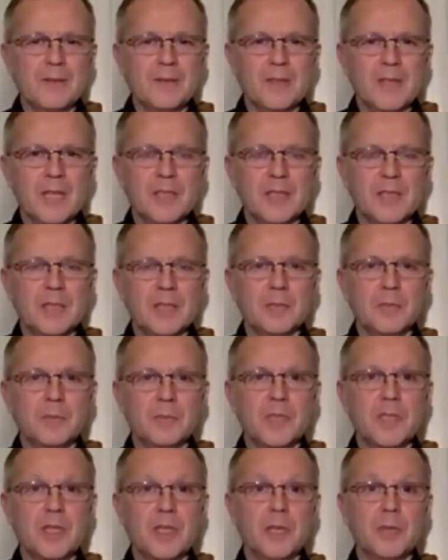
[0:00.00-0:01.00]
I think,
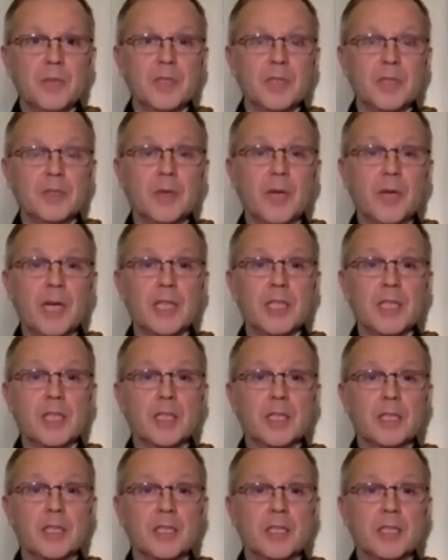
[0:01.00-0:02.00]
becoming to
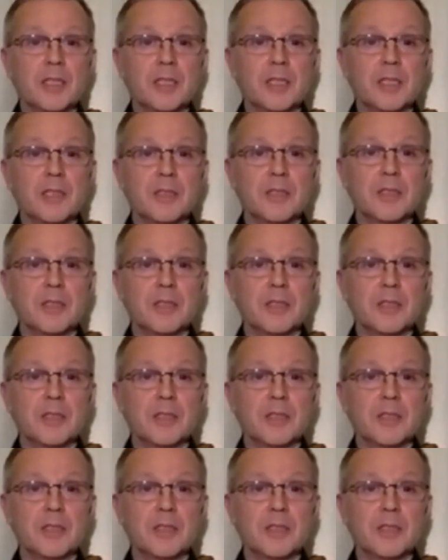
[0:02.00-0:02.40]
Iceland since